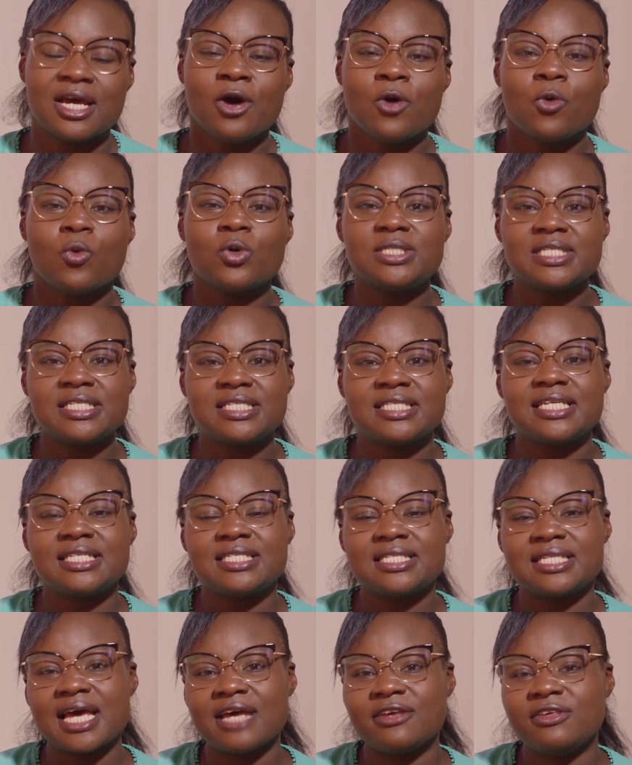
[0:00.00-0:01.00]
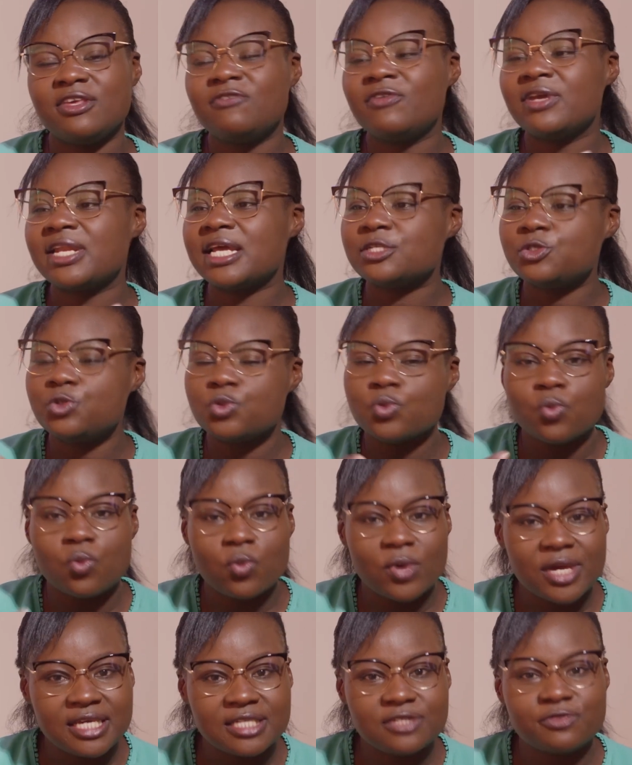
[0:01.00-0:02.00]
What is this? Even as you
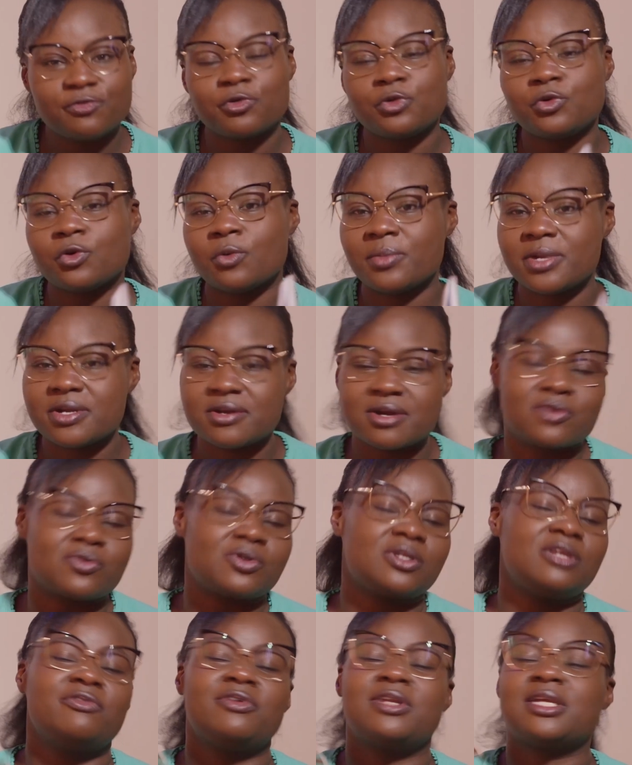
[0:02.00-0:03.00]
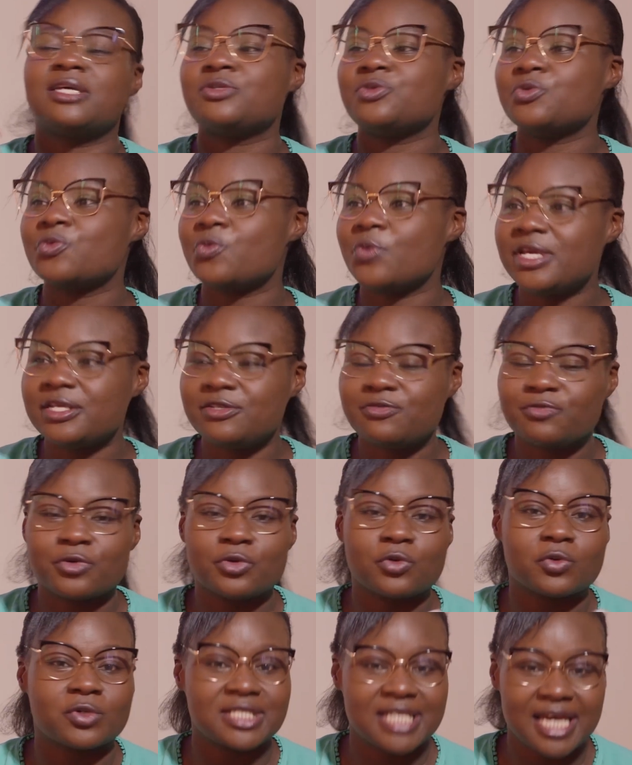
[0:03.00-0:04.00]
wait for your miracle, even as you wait for
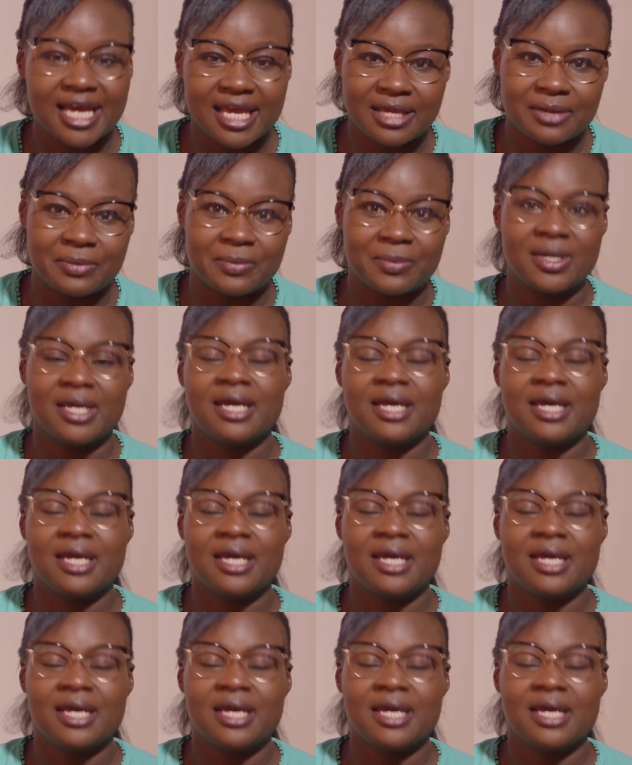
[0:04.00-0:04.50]
your time,